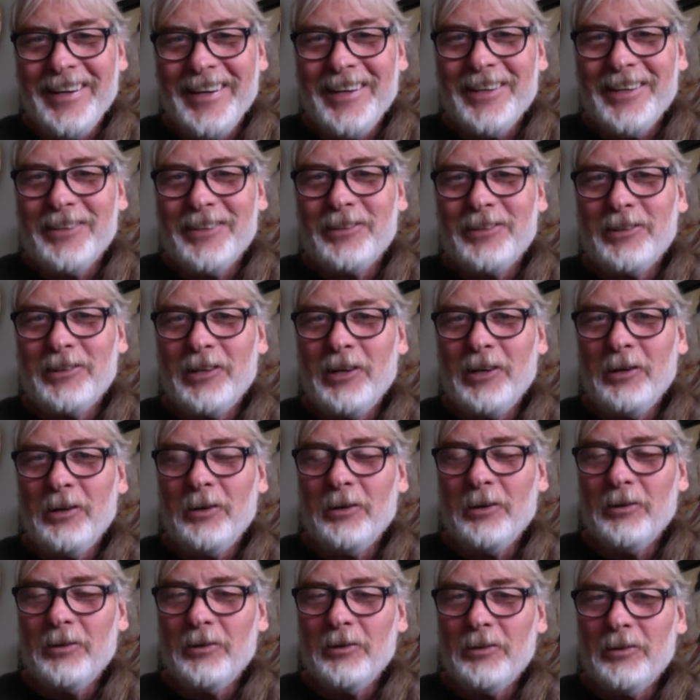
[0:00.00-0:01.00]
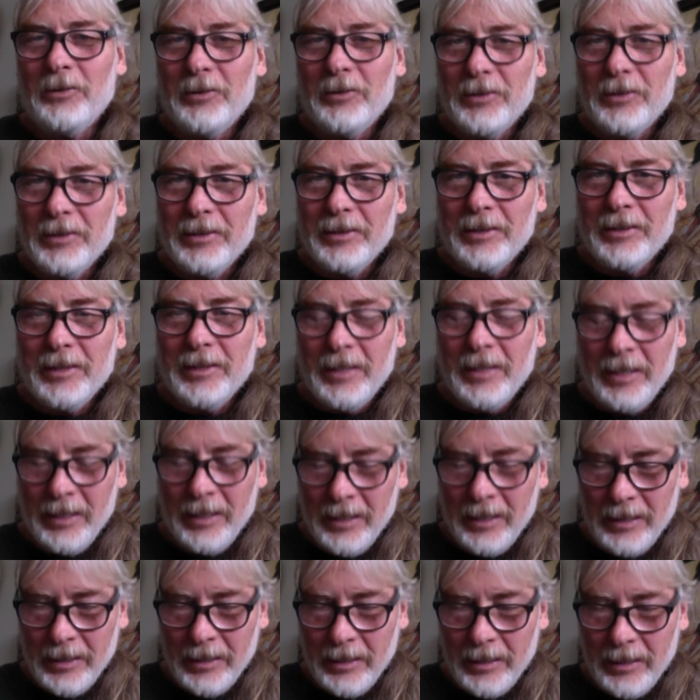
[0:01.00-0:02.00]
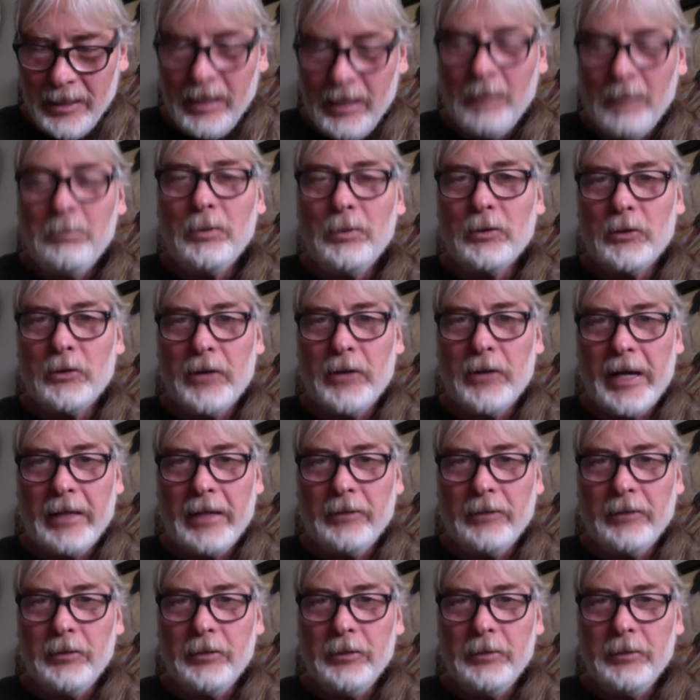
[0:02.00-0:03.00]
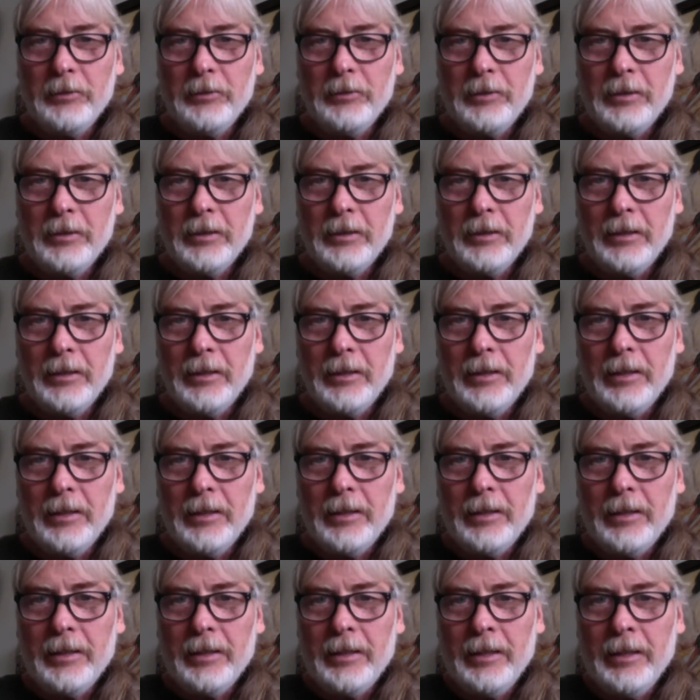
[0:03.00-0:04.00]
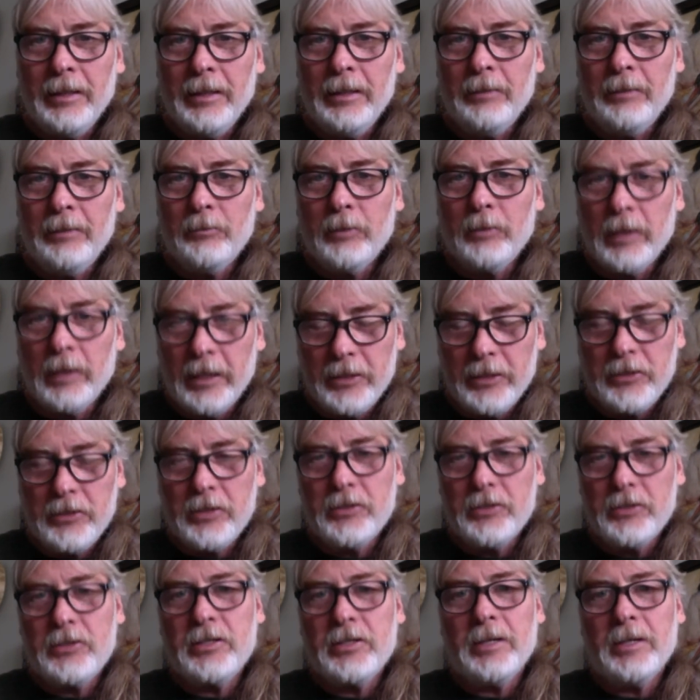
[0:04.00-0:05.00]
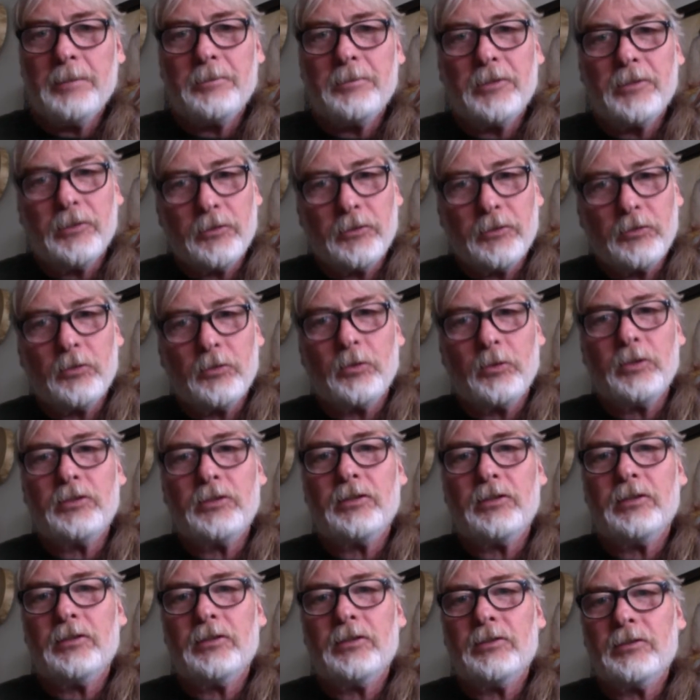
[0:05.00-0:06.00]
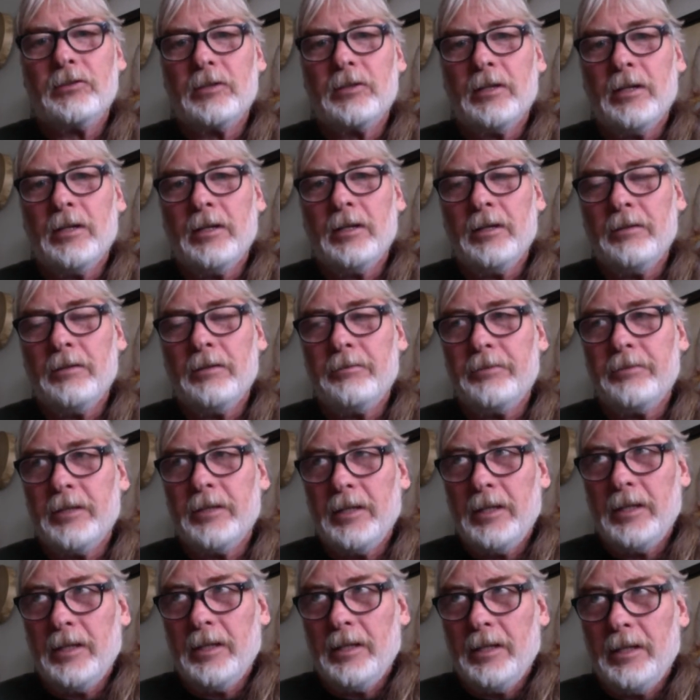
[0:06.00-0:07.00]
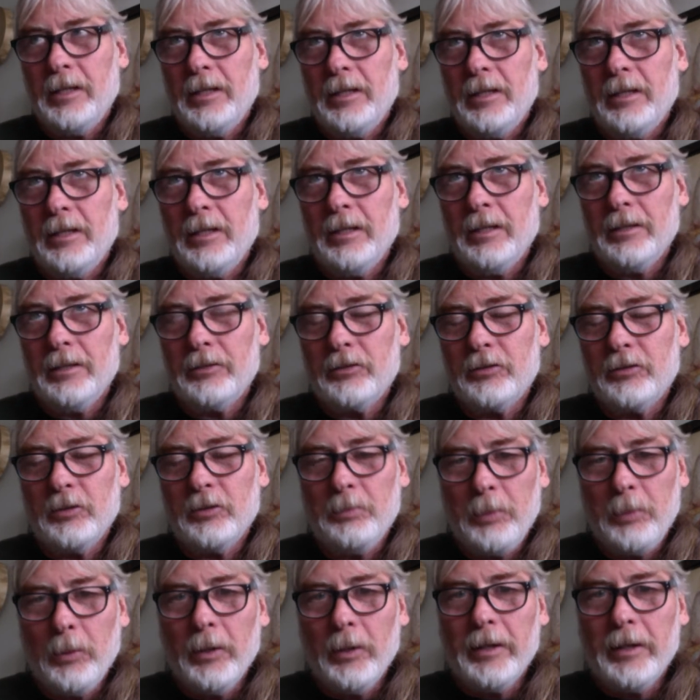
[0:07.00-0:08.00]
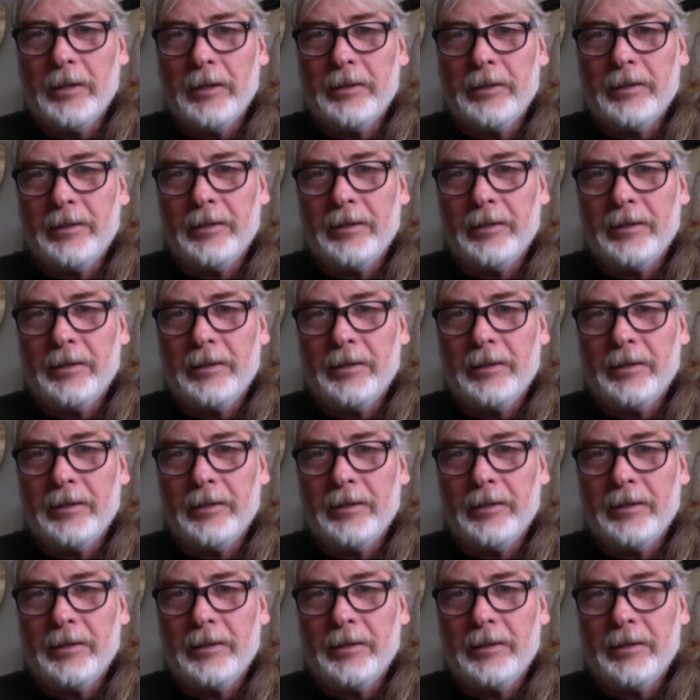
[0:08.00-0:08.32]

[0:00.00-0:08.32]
so, uh, humble gratitude and relationship to sources of uh, support